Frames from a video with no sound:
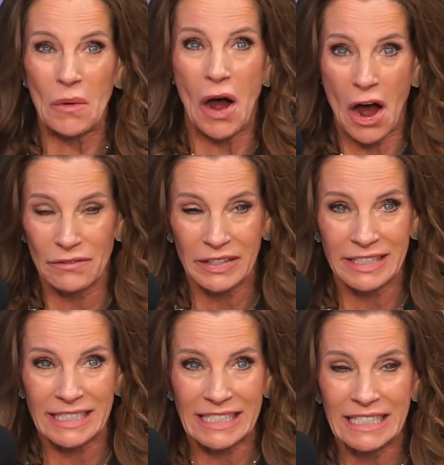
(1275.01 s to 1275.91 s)

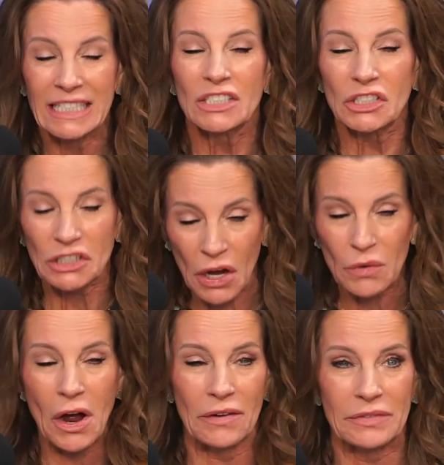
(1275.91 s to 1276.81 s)
obvious. So
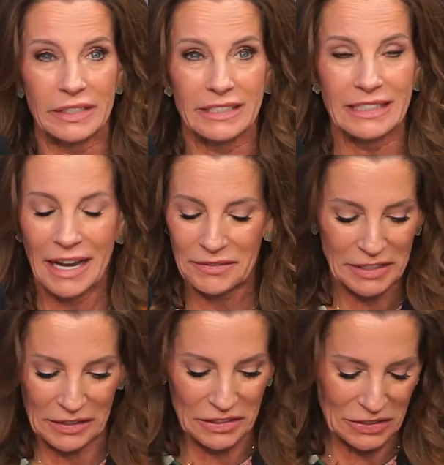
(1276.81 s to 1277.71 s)
obvious. I mean,
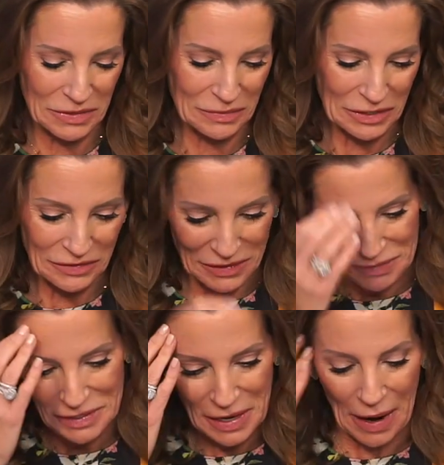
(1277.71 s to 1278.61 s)
I just couldn't believe it.
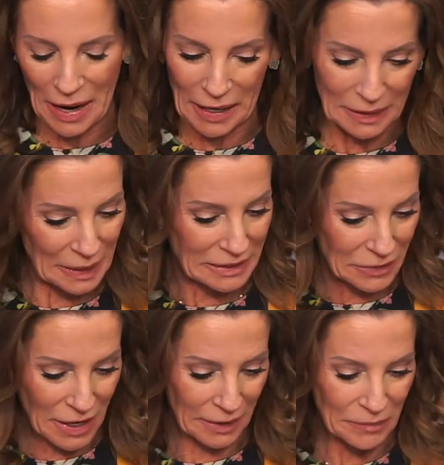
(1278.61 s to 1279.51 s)
But yeah, hey, it's
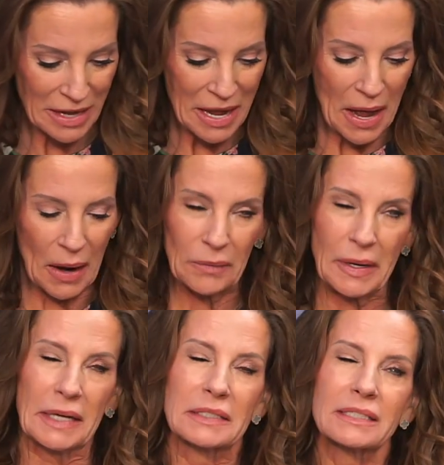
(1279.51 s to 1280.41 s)
okay. All
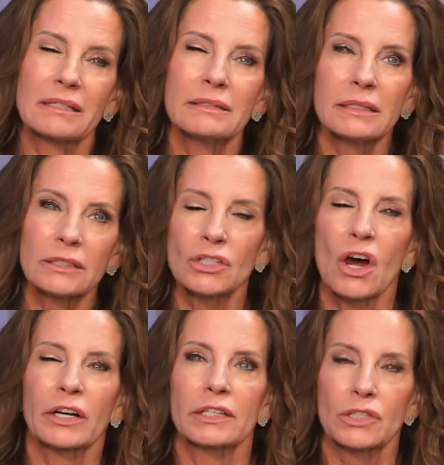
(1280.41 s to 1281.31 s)
right. So let's
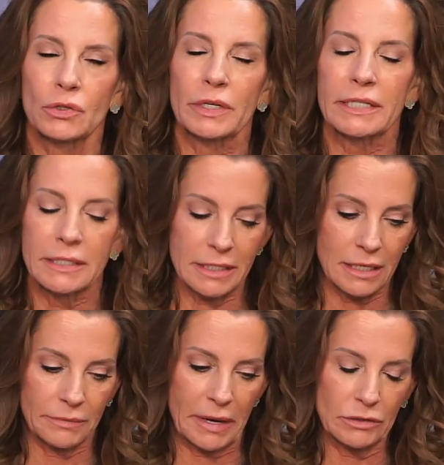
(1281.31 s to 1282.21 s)
talk
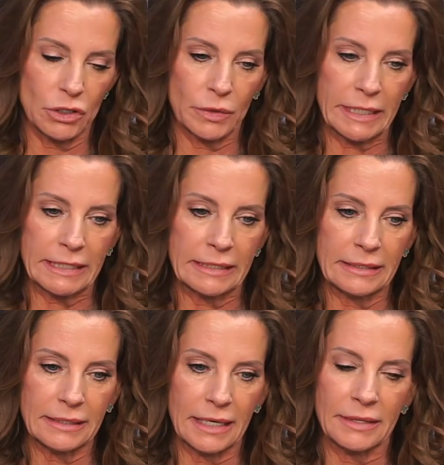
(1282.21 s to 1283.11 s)
about
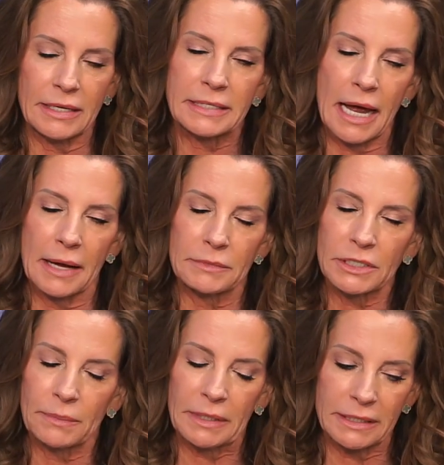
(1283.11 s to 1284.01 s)
trends and then timeless
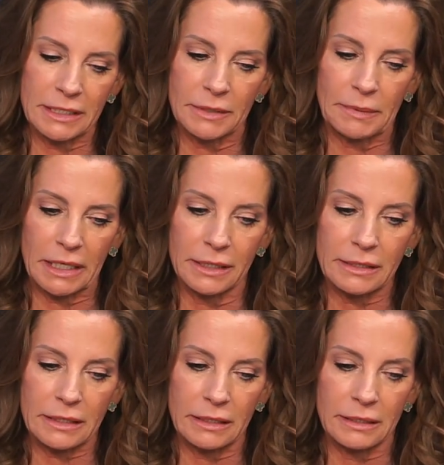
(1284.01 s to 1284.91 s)
pieces,
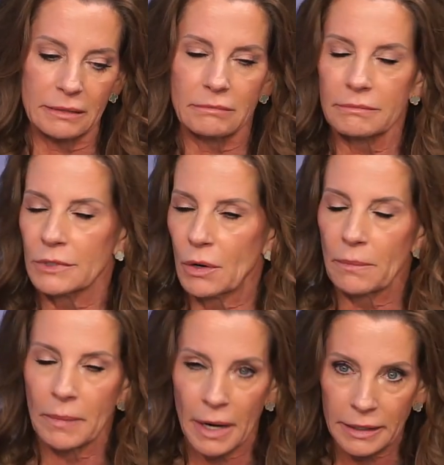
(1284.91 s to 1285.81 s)
because
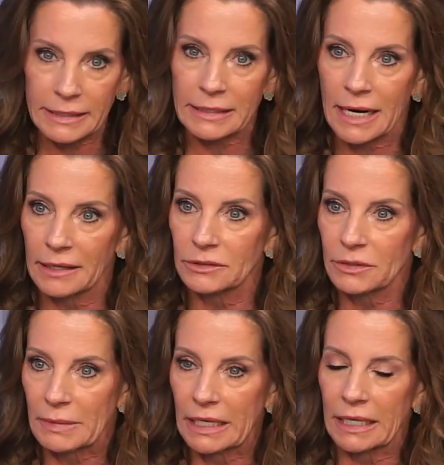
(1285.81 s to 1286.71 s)
Bonnie styles
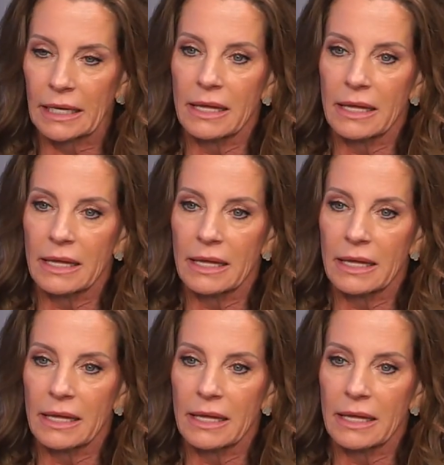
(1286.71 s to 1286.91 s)
me.